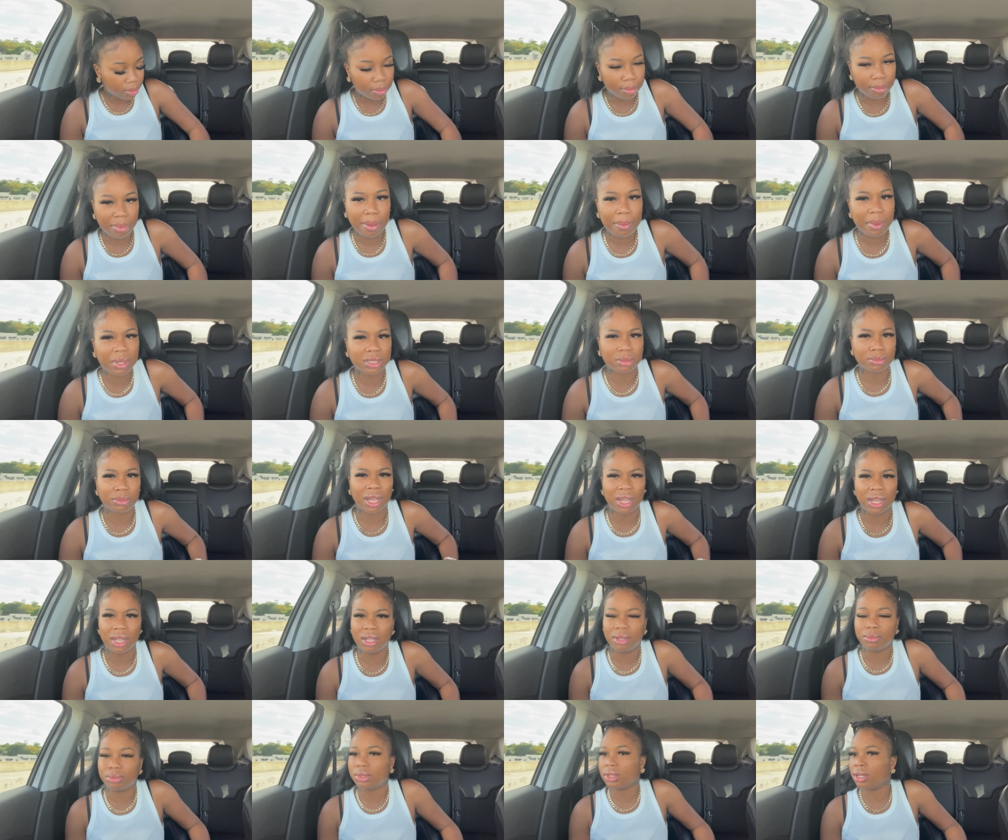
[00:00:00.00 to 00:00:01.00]
Maybe it's my
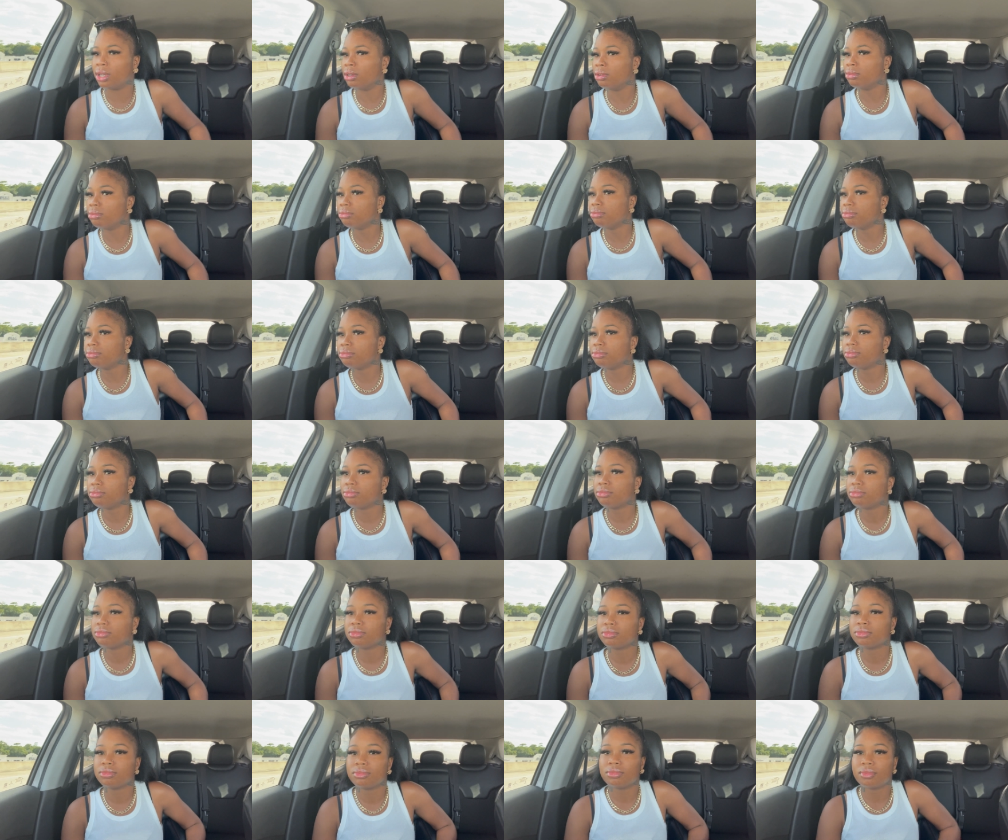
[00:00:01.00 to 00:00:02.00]

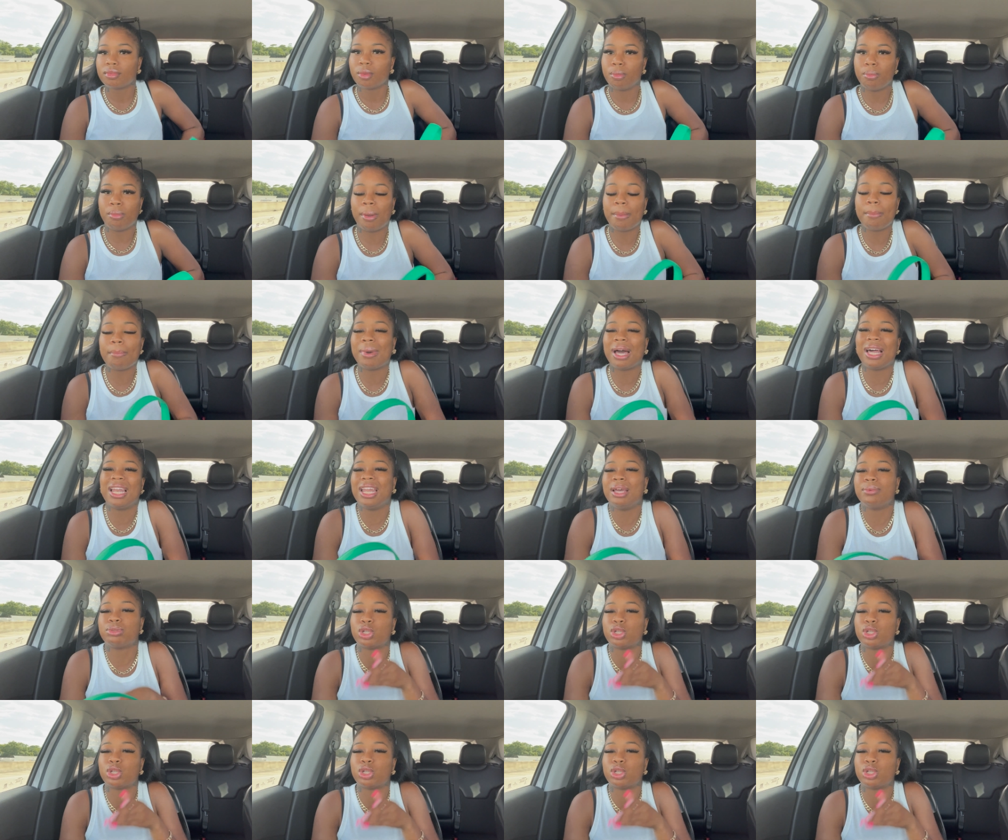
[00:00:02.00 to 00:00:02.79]
lips. Maybe my lips